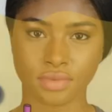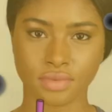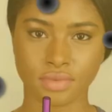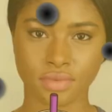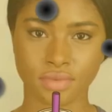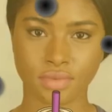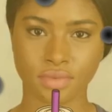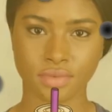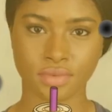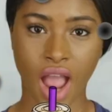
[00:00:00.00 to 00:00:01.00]
close this
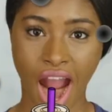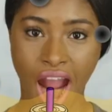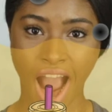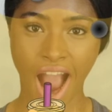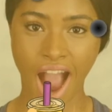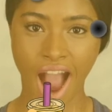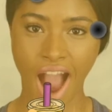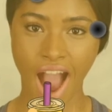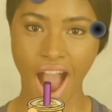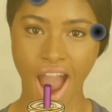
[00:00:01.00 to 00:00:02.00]
up so that you don't get
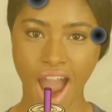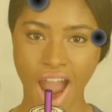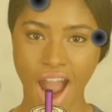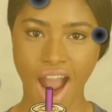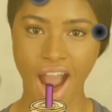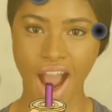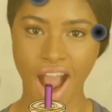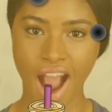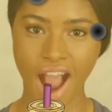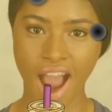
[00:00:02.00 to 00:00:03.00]
confused,
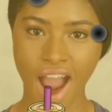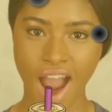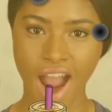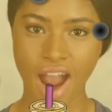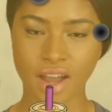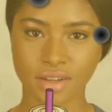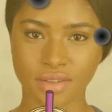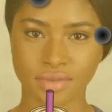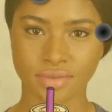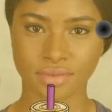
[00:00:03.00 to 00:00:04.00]
and then
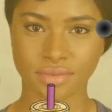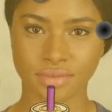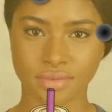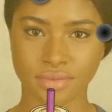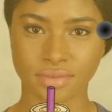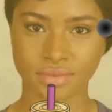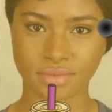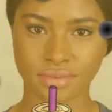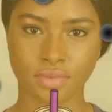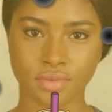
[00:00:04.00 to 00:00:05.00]
change your target
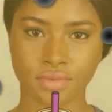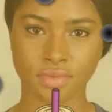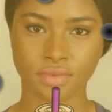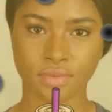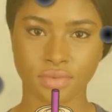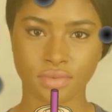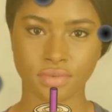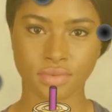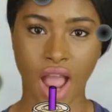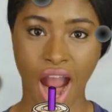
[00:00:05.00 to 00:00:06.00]
object
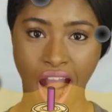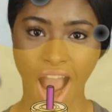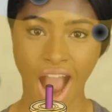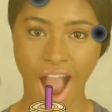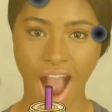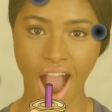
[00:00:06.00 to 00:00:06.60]
to the bubble.